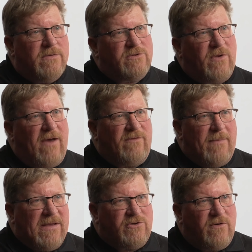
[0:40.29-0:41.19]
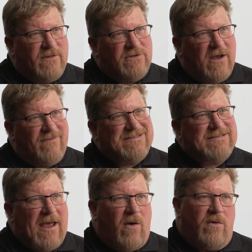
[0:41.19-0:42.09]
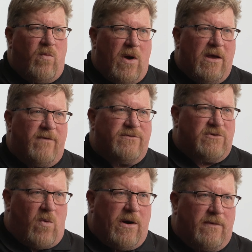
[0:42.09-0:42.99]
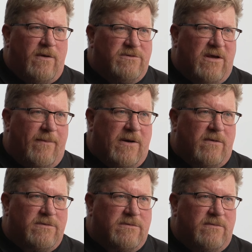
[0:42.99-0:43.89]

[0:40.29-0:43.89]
So you have to make sure that you have a sound way of storing those chemicals.